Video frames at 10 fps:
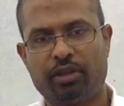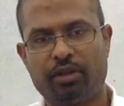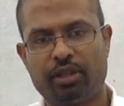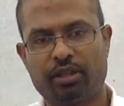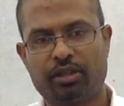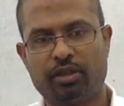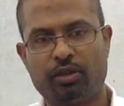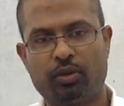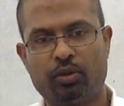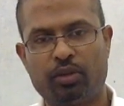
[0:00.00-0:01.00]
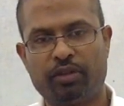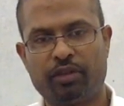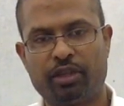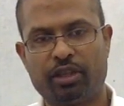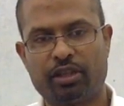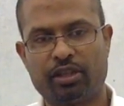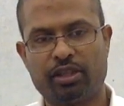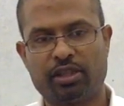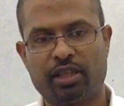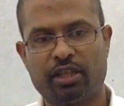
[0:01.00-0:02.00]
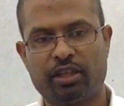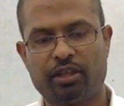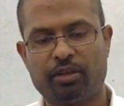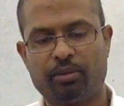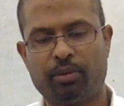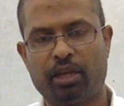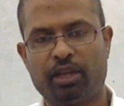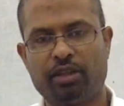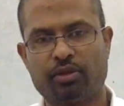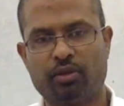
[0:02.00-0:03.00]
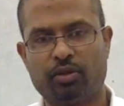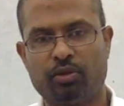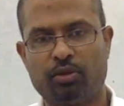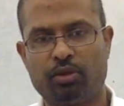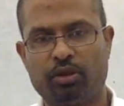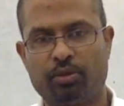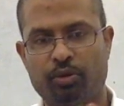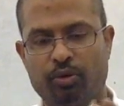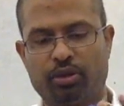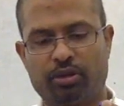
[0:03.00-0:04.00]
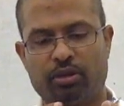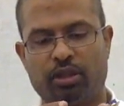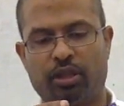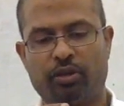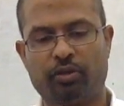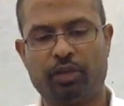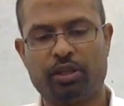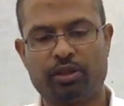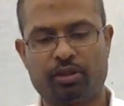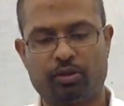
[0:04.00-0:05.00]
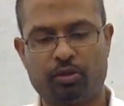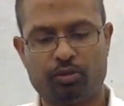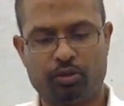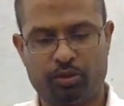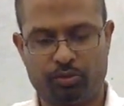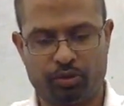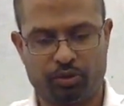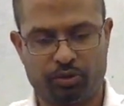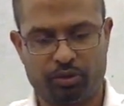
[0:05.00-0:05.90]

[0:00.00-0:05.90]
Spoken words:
gets controlled, everything gets decided by this onboard computer. Now the way this onboard computer